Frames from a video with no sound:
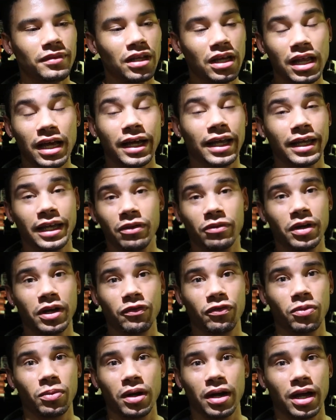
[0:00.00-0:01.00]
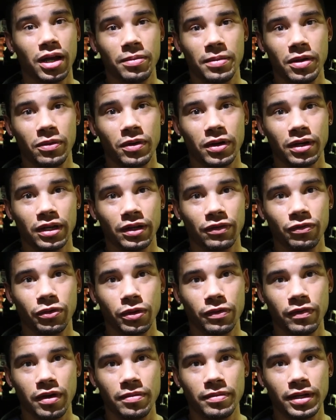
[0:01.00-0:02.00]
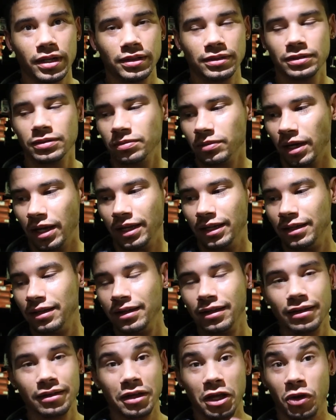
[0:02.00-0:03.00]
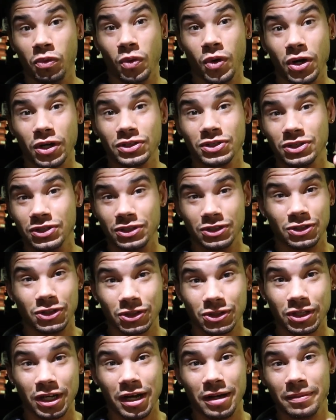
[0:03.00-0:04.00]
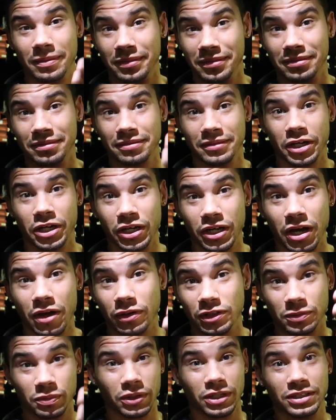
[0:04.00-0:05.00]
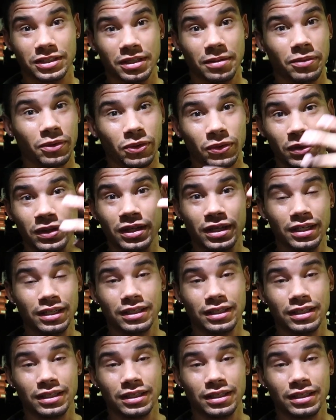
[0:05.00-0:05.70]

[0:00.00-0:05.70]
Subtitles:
I gotta get ready for work. I gotta be at work in like 45 minutes. But it works. It's hooked up. There you go. It's pretty simple.